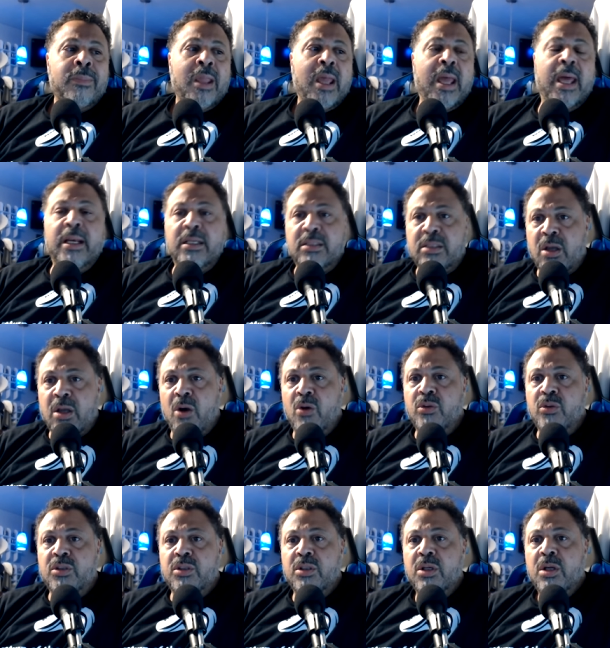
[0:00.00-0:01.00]
and his
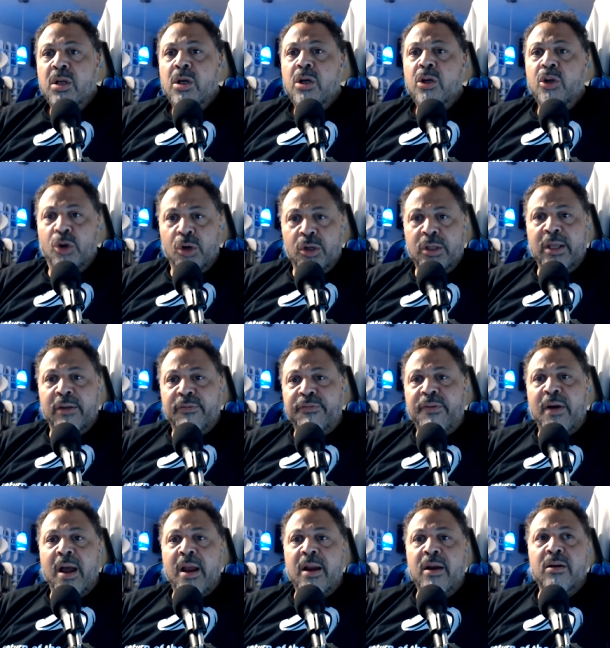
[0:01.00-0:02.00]
coach could get
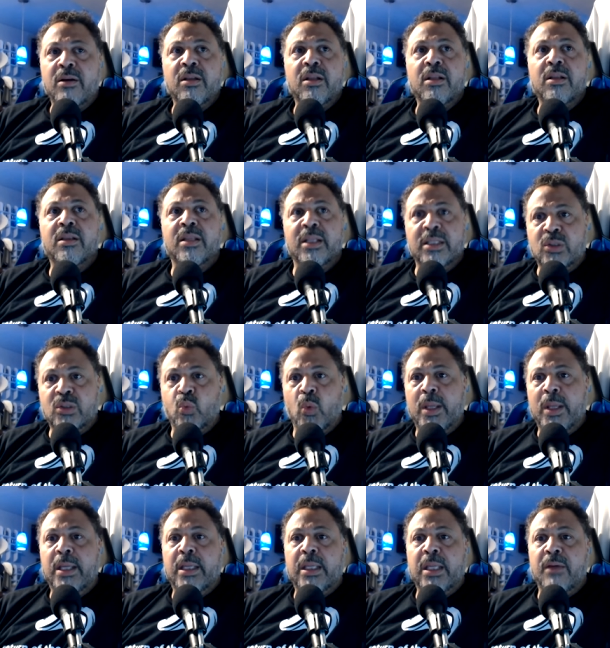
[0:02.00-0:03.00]
fired this
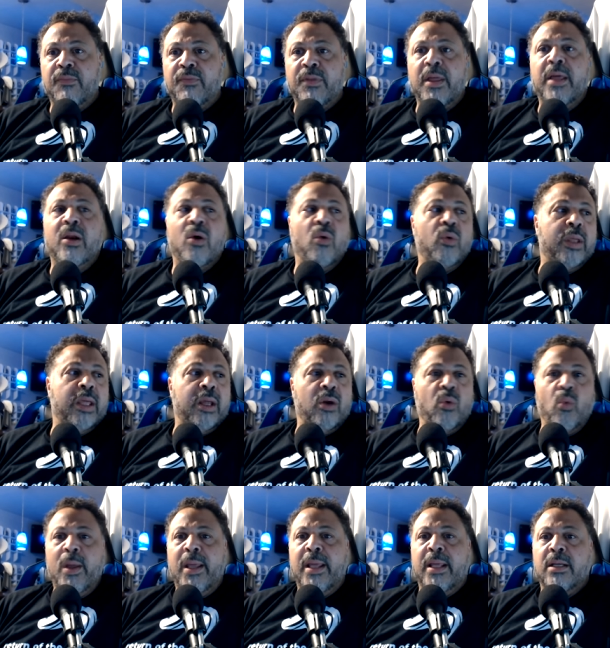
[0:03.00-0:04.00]
week if they don't get a
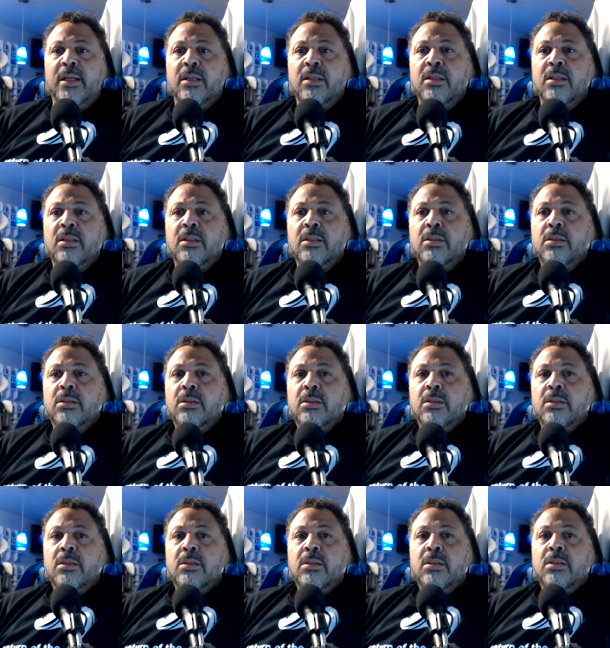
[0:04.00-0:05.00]
win.
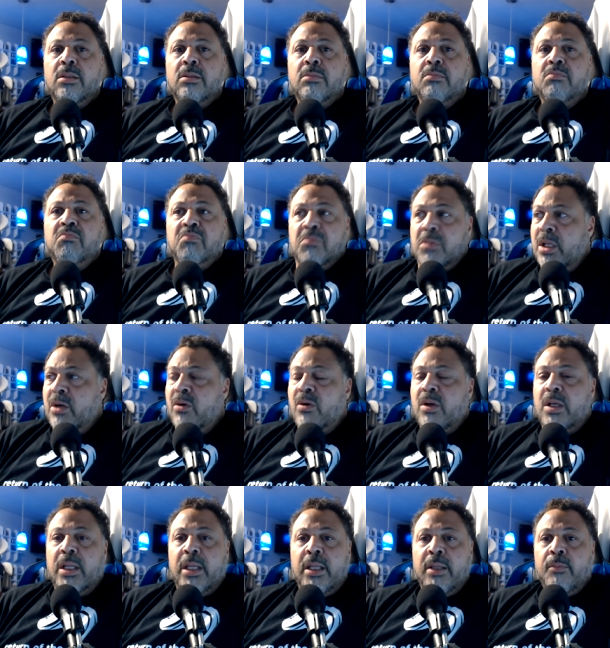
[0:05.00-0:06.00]

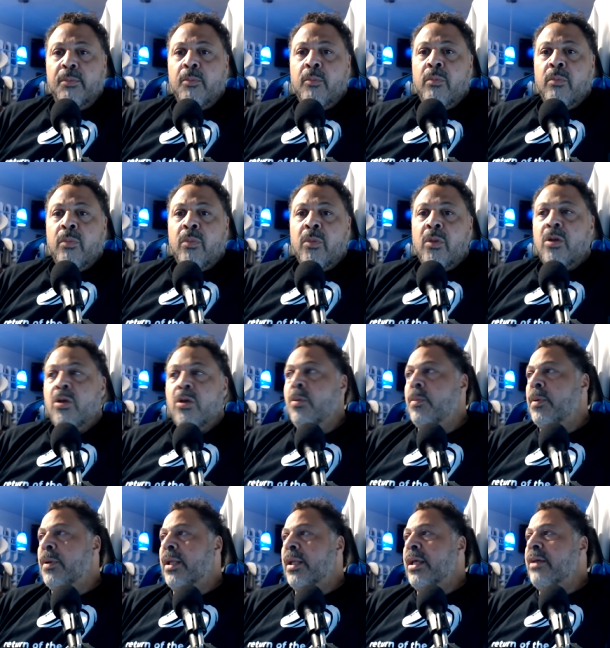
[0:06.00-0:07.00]
Literally. You
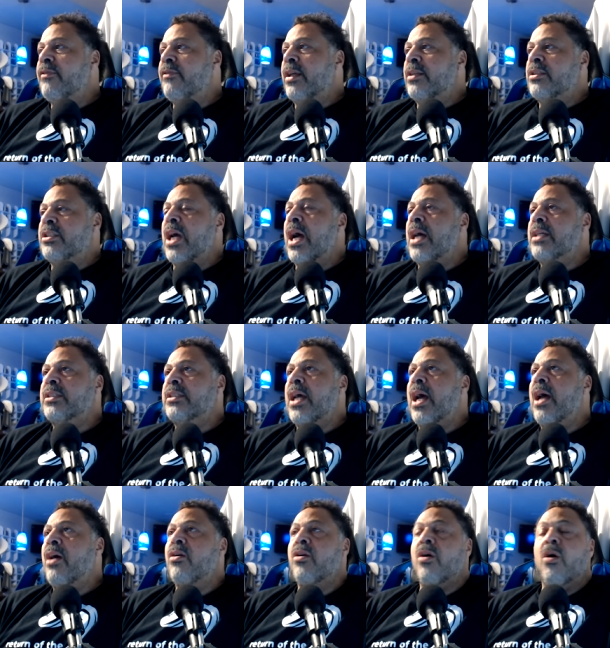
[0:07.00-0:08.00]
believe that Josh
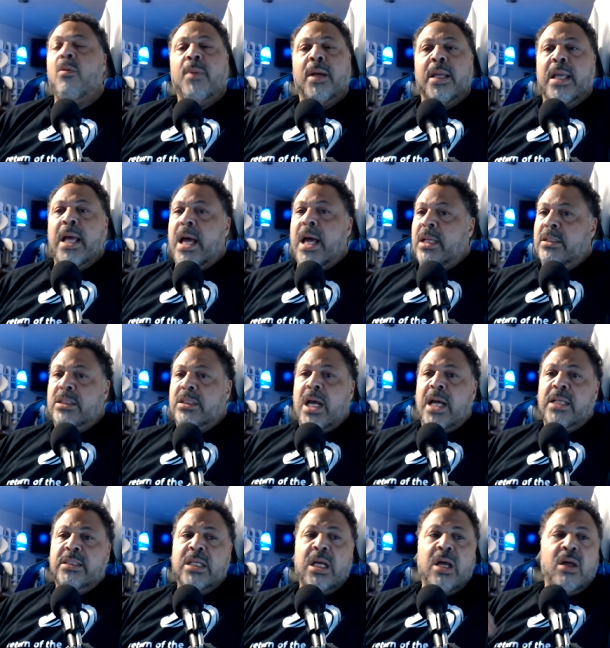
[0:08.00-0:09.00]
Allen, oh my God,
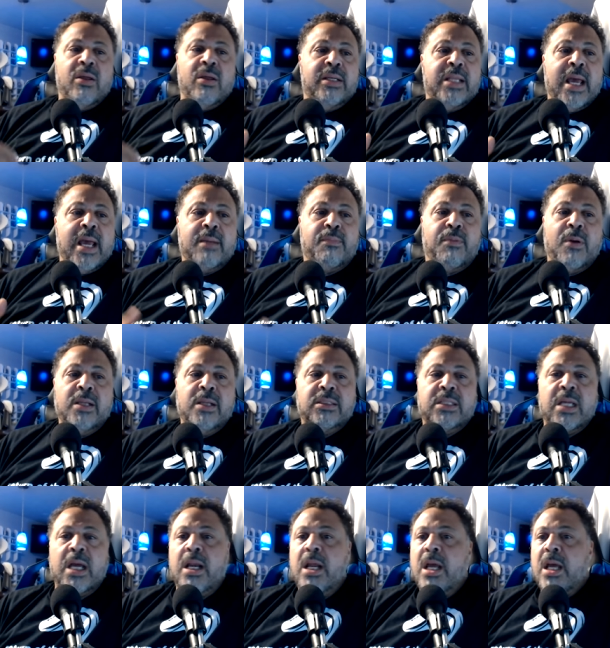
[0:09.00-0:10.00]
Josh Allen, Dak
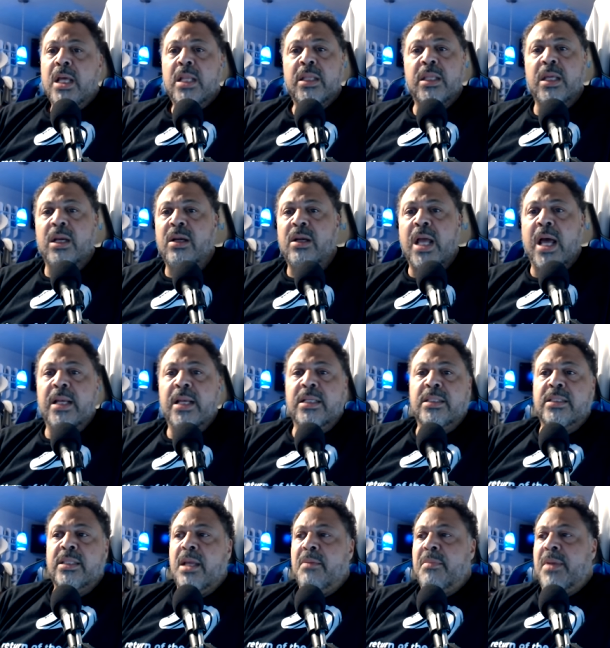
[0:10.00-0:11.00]
Prescott, they're not in the
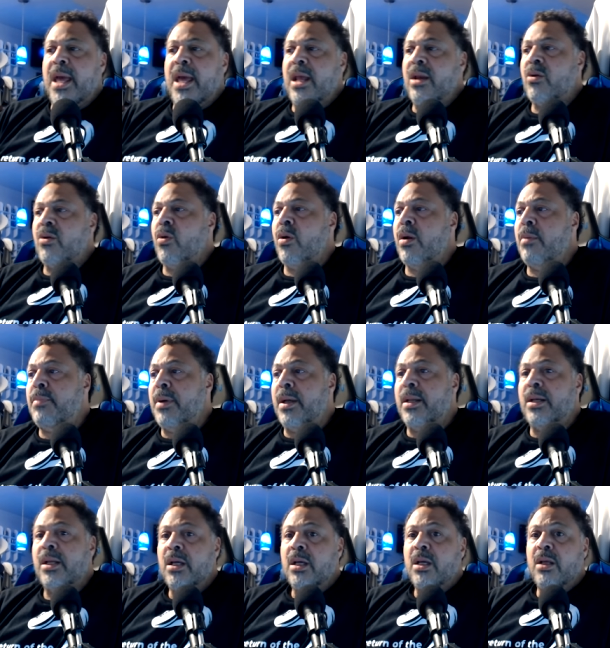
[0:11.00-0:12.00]
same category.
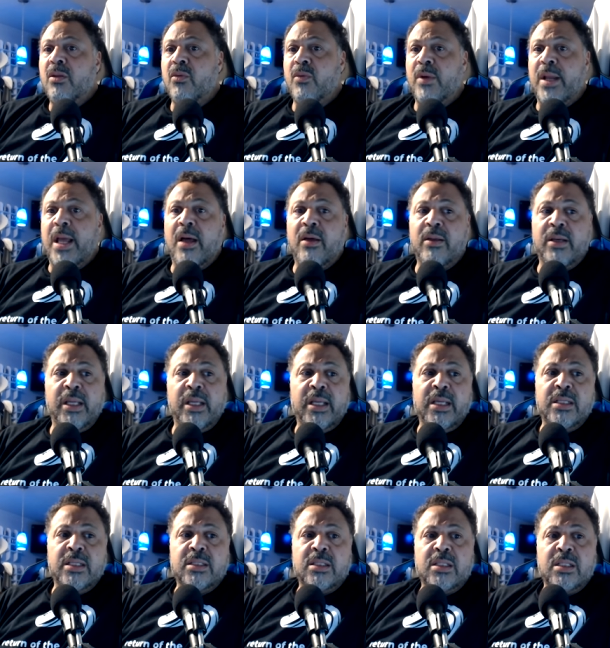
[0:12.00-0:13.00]
But the reality
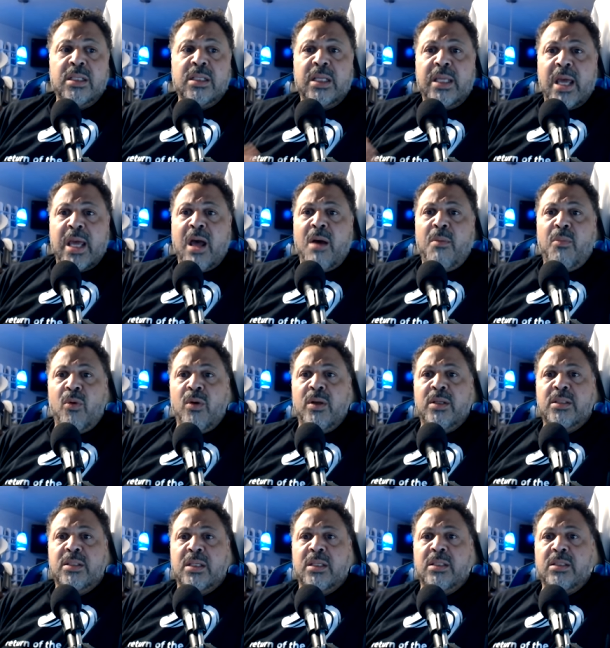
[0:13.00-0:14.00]
is, the
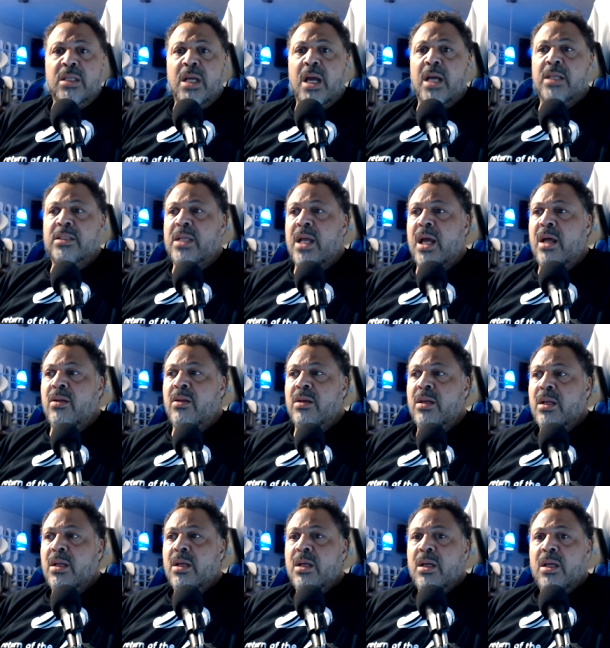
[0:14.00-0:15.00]
Cowboys and Josh Allen,
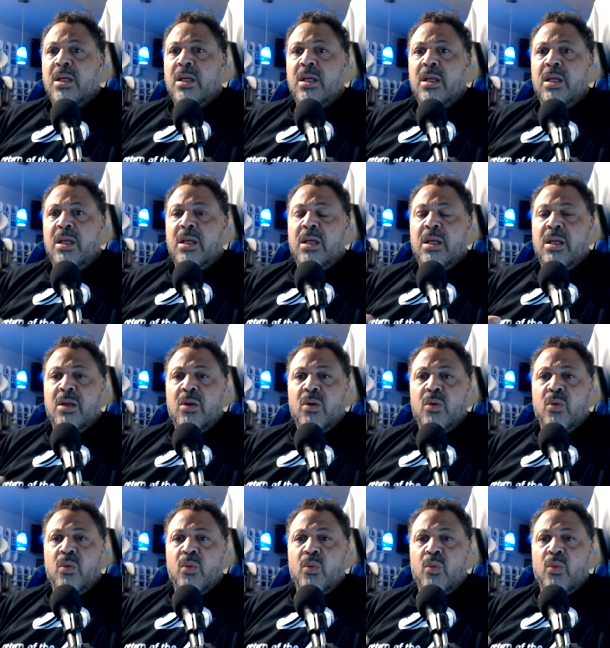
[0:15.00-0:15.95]
uh,